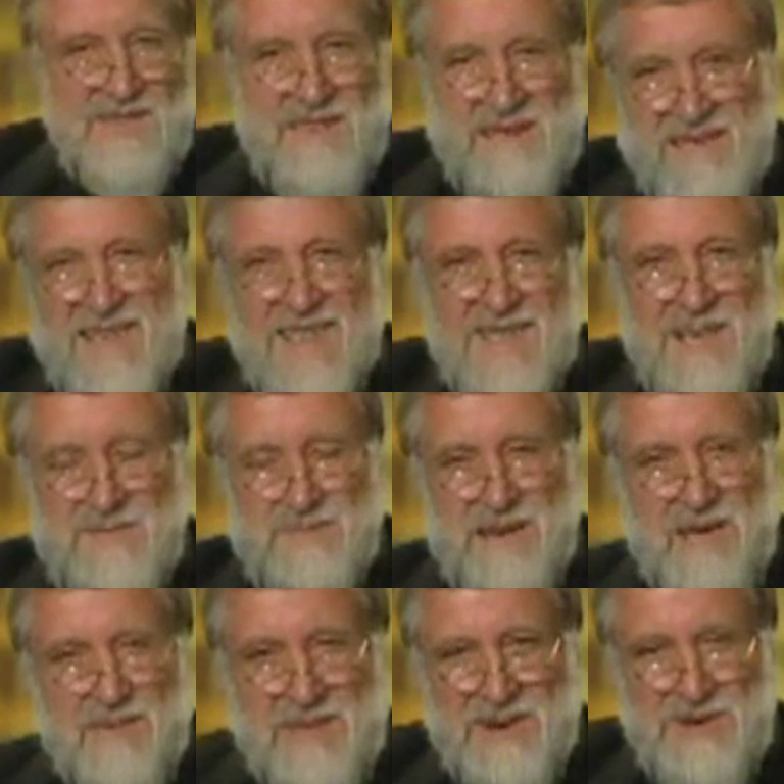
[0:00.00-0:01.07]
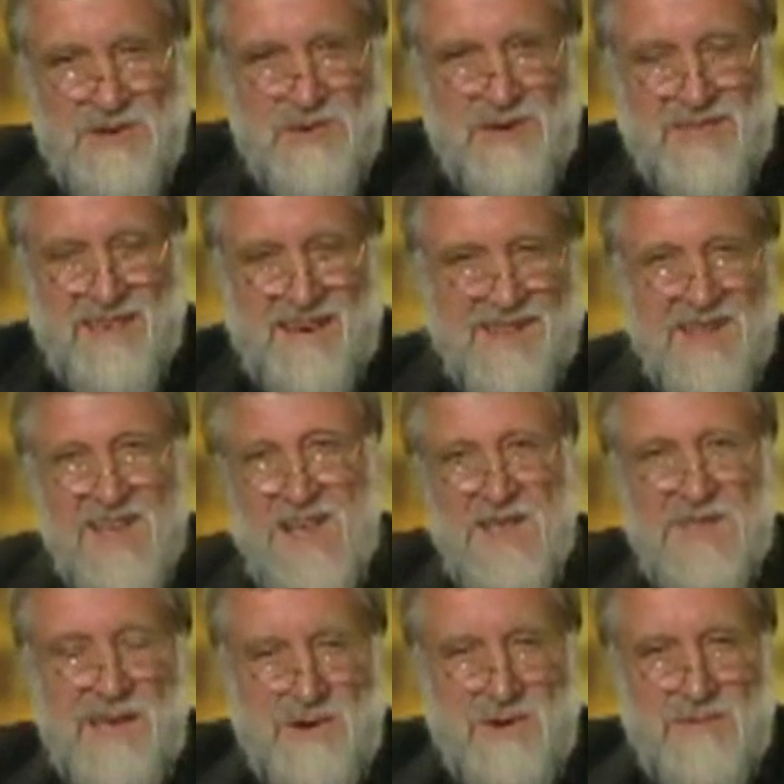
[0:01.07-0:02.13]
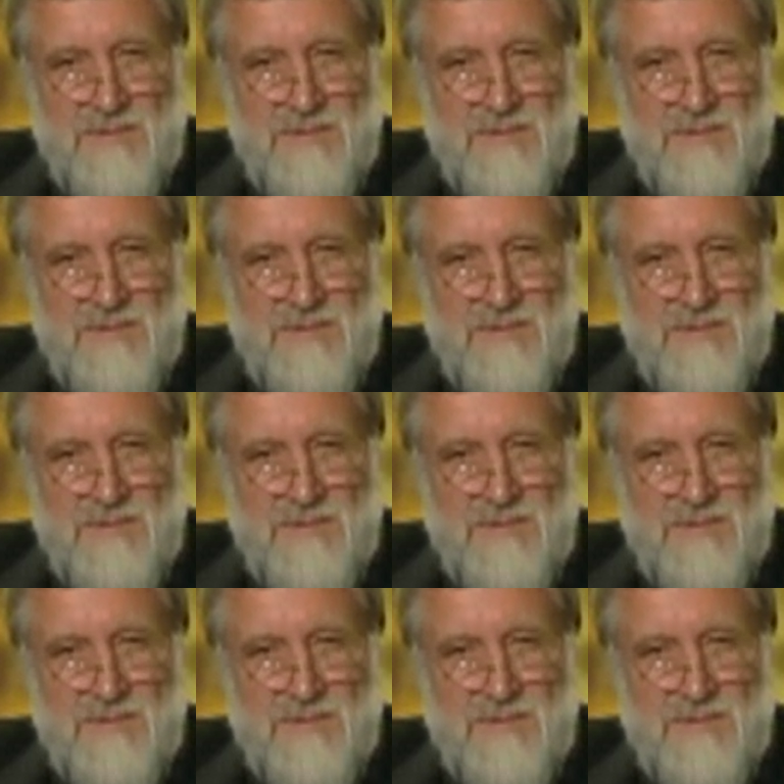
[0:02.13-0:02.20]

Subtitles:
They're kissing baby. And doing that are